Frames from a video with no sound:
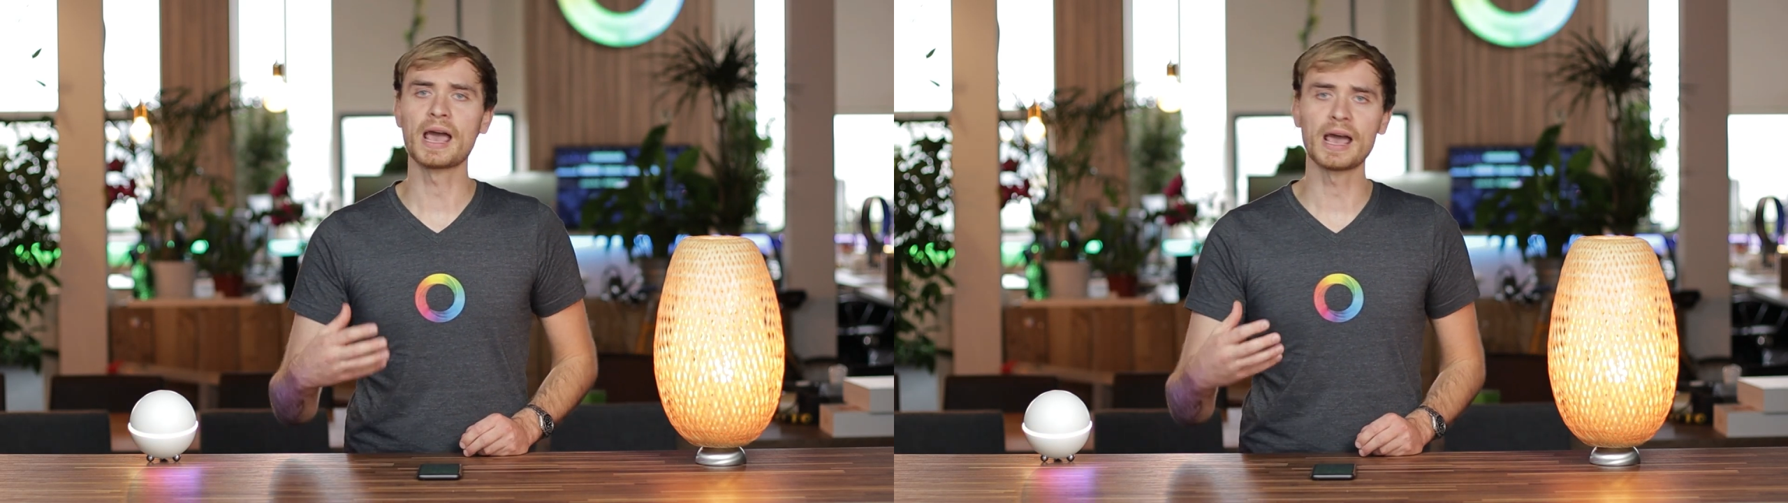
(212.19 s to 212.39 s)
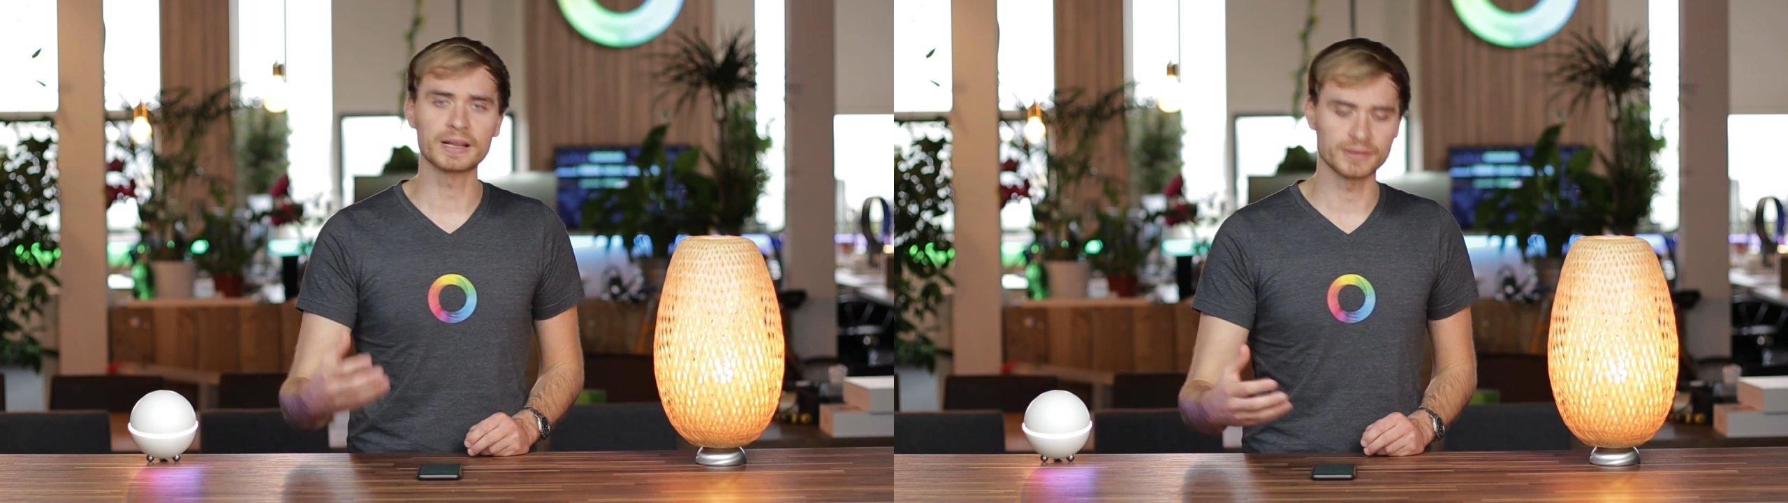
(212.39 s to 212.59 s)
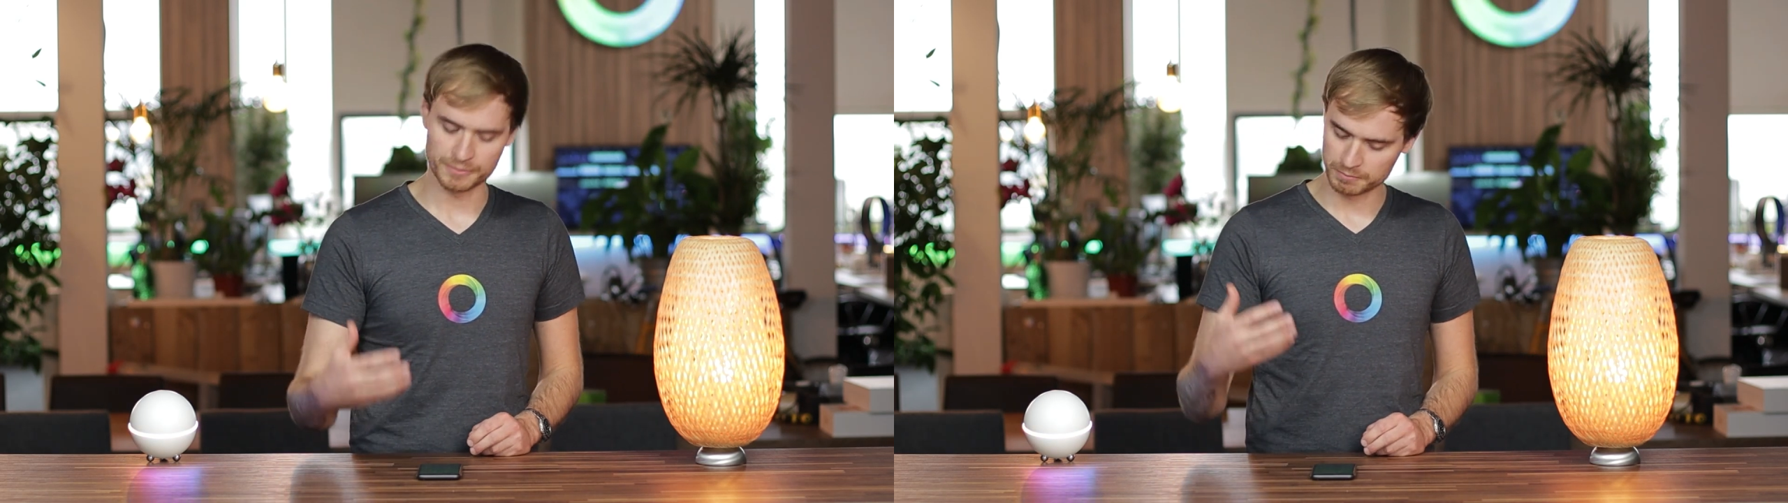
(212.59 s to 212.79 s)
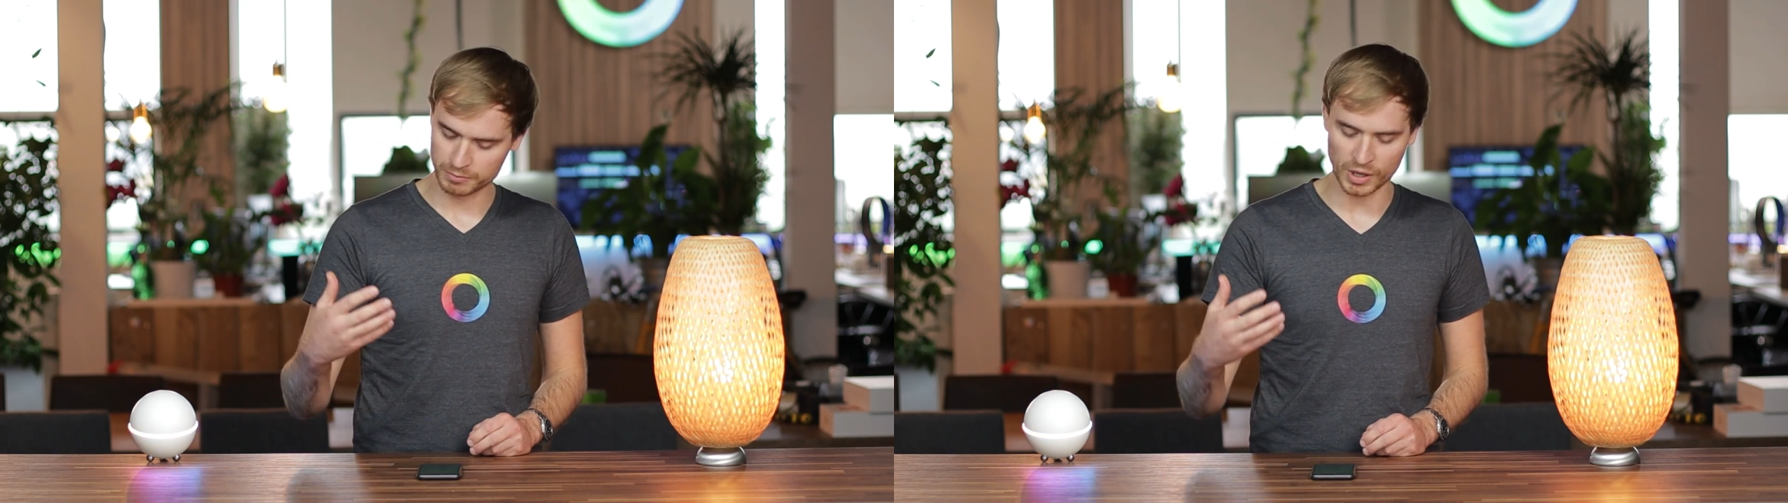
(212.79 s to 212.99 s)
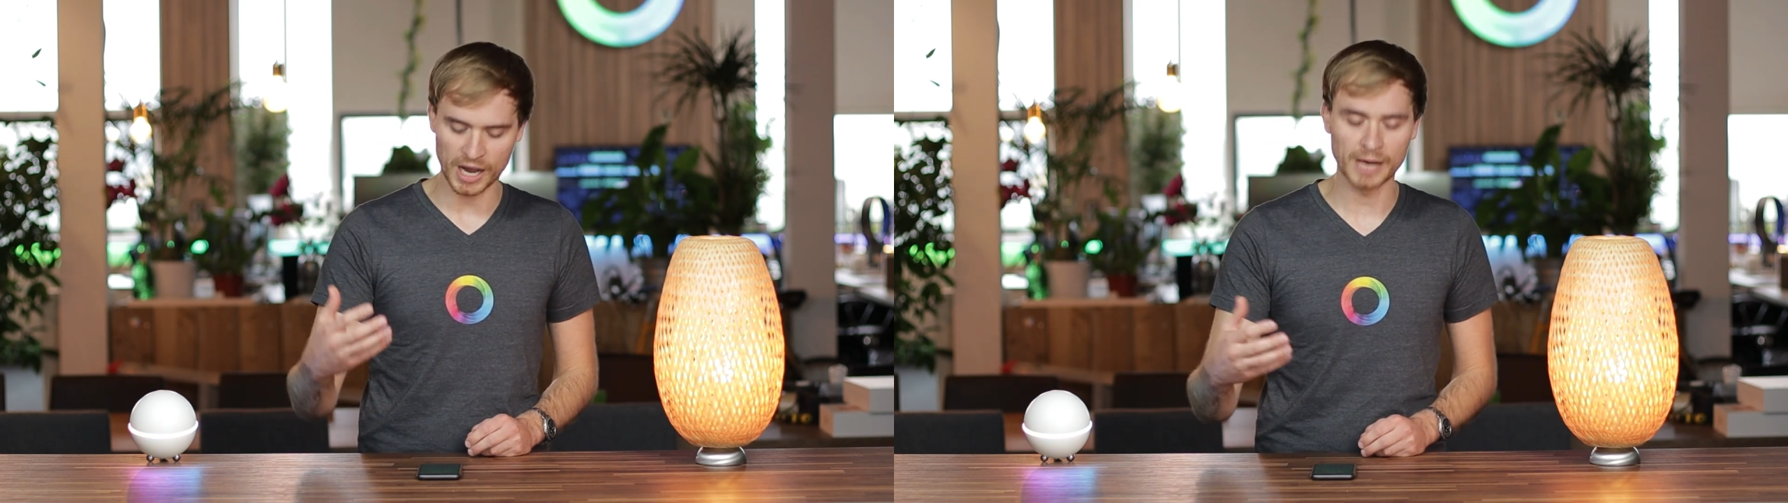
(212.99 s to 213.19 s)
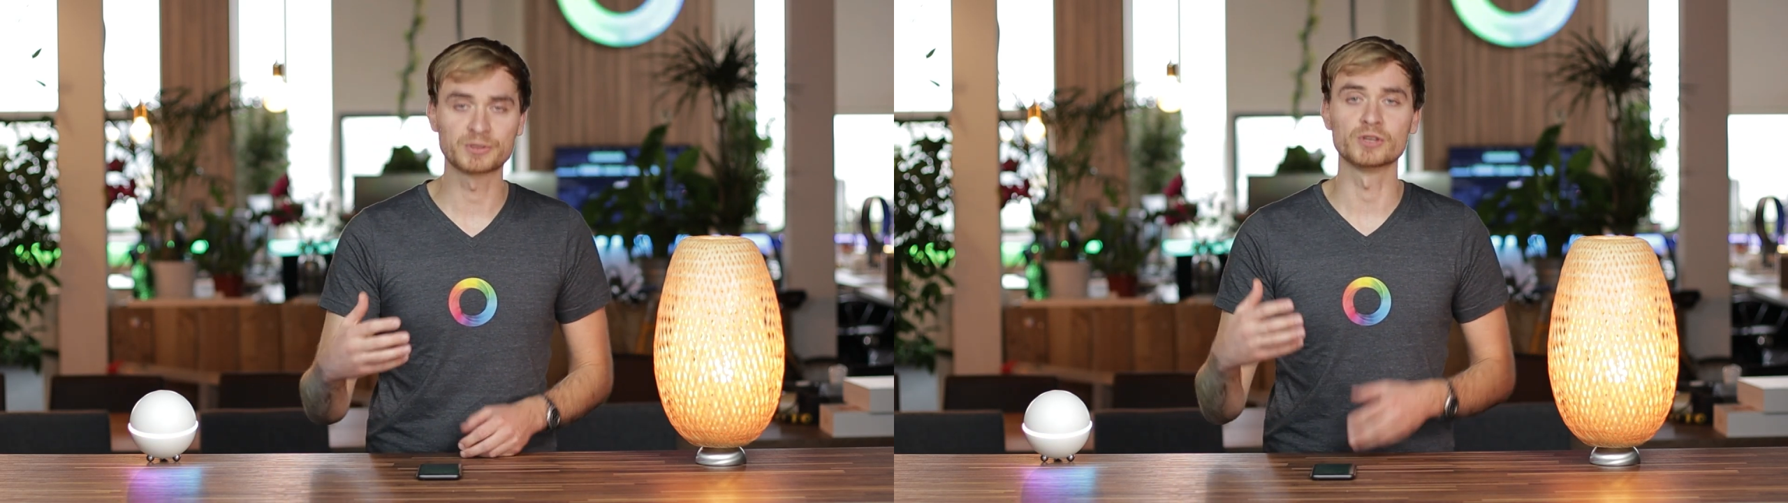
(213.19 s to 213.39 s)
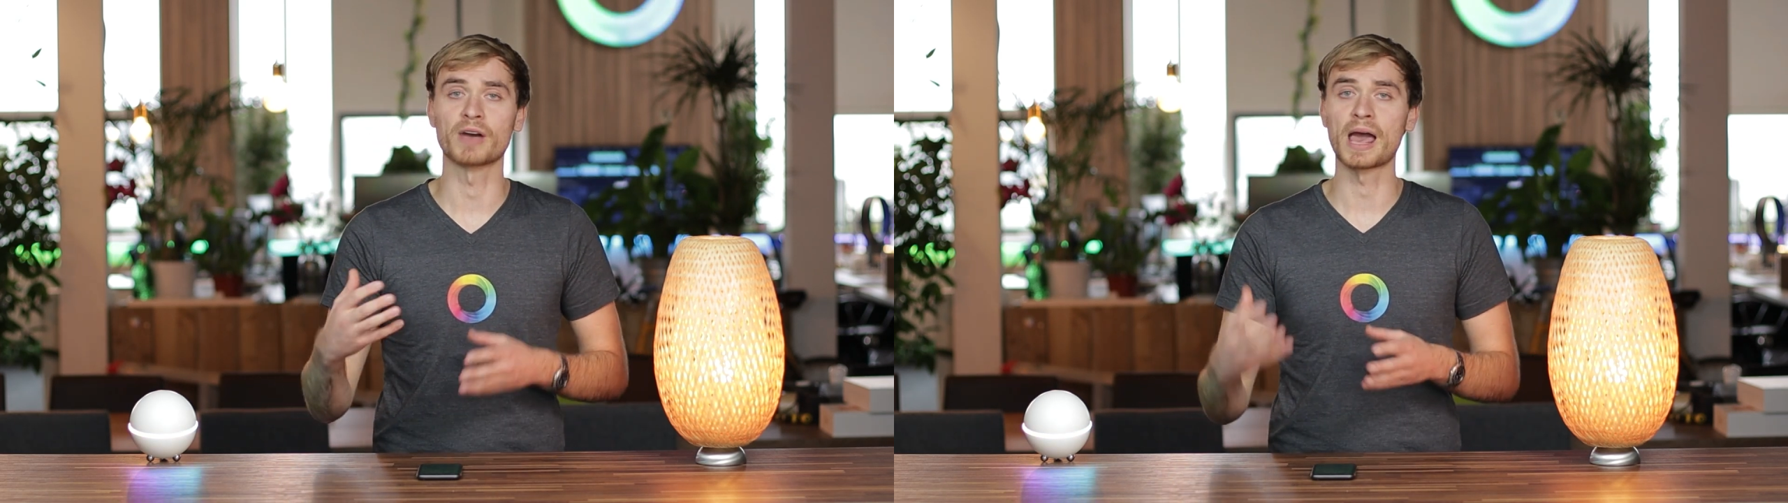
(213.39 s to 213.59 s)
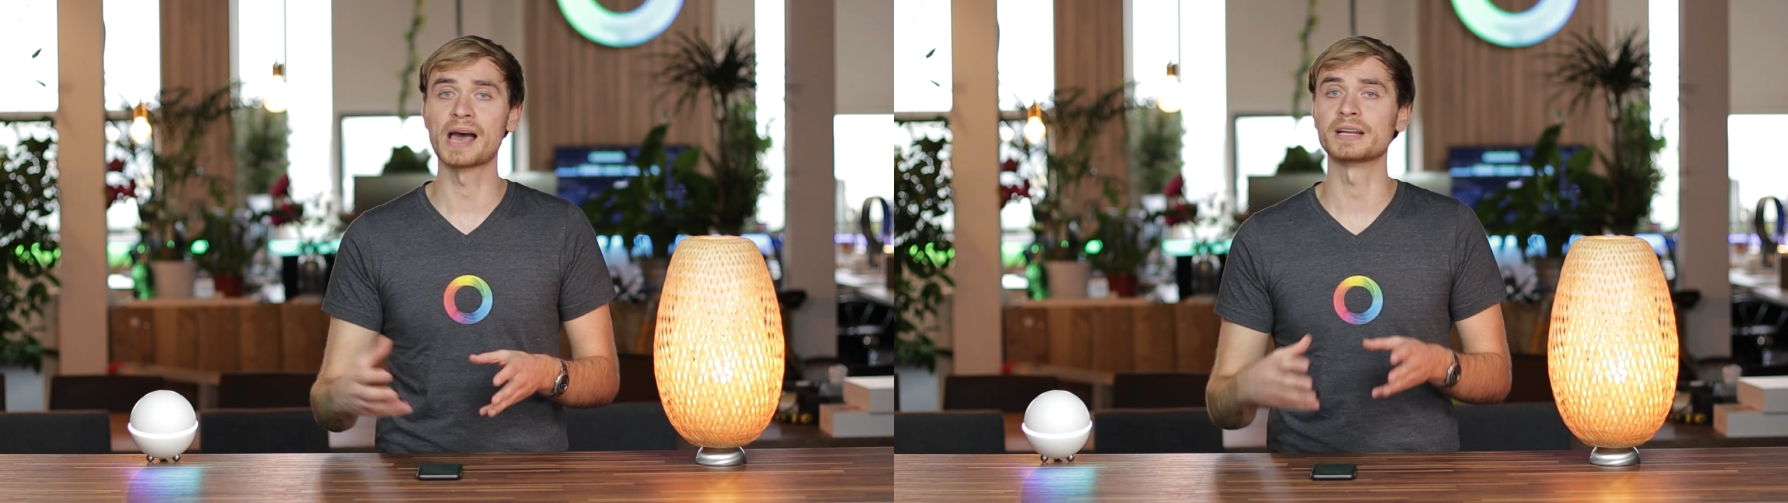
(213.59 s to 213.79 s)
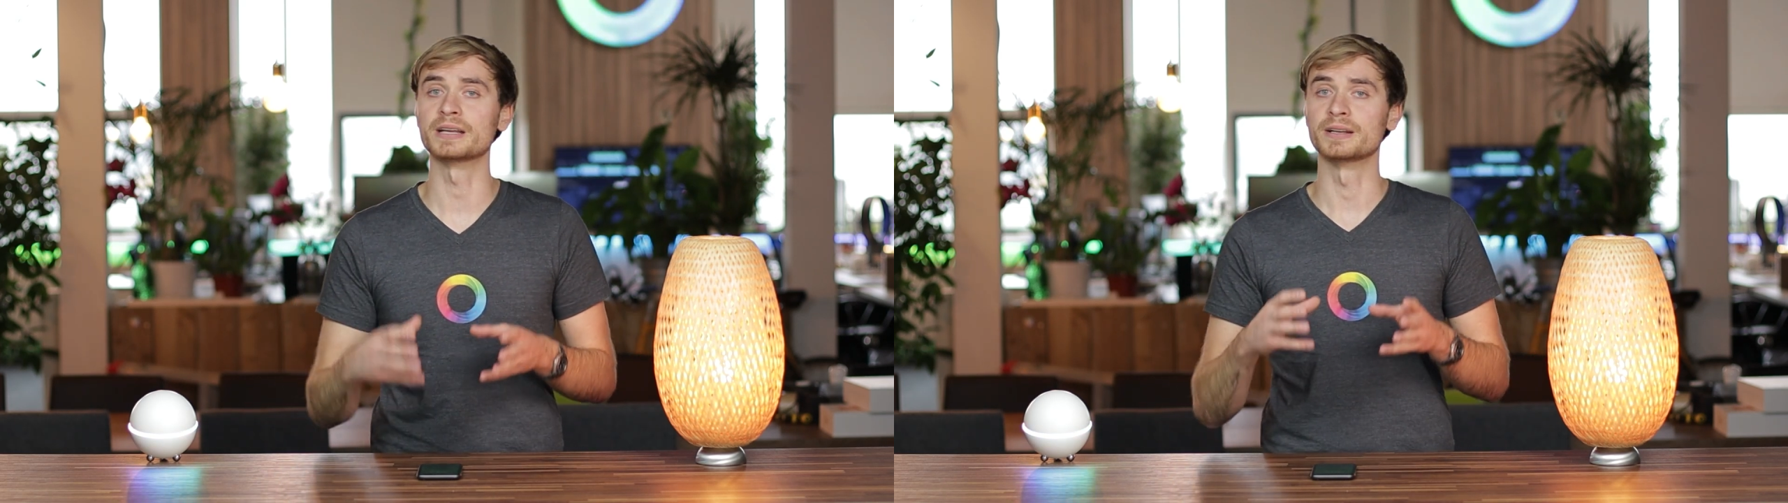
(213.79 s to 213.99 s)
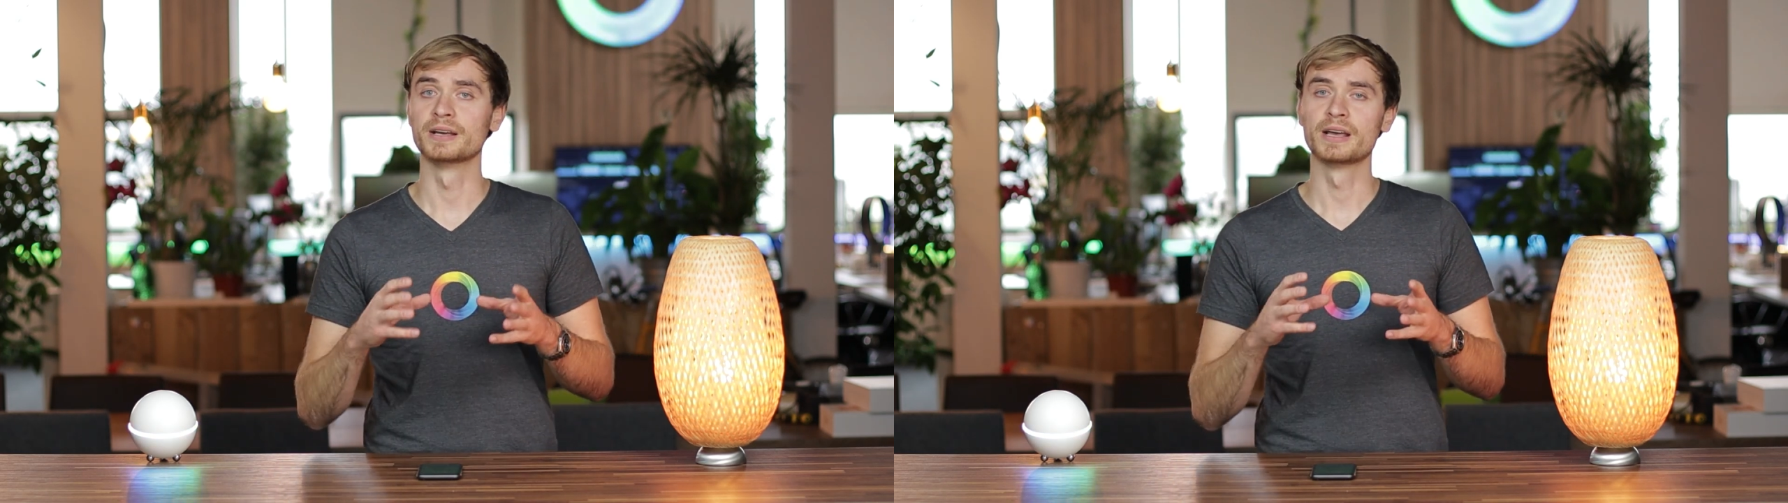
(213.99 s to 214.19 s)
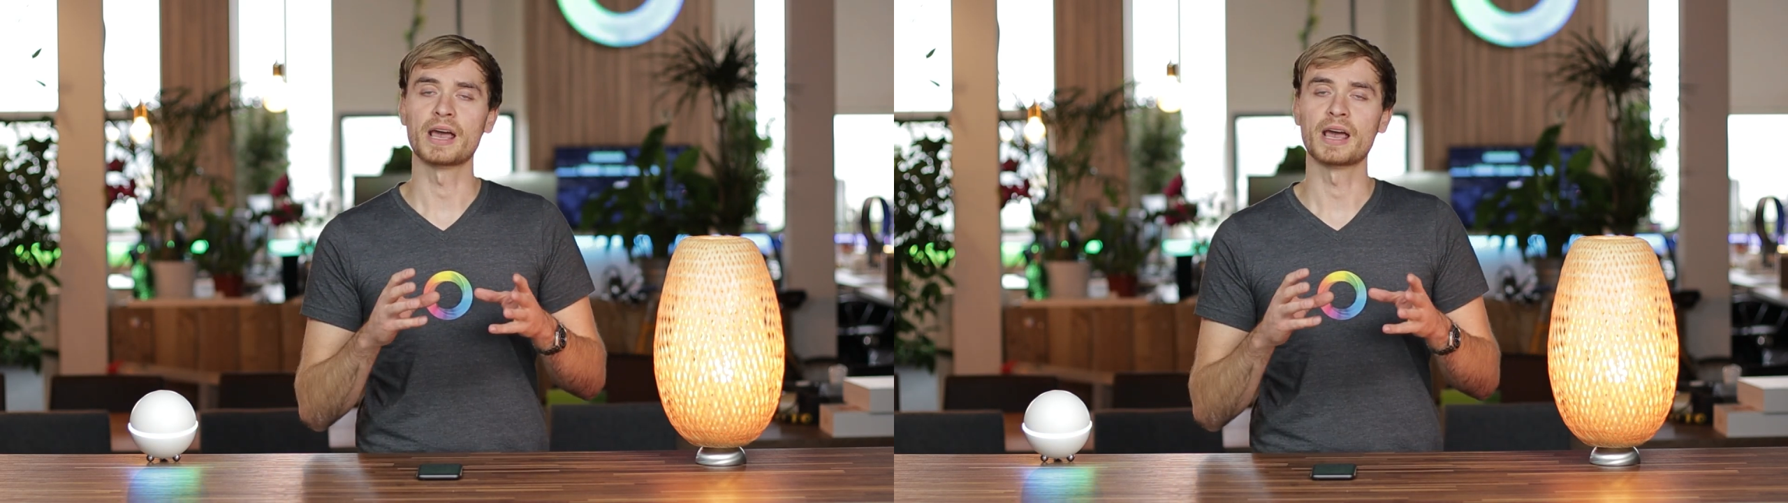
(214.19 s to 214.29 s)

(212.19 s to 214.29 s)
and perhaps you've added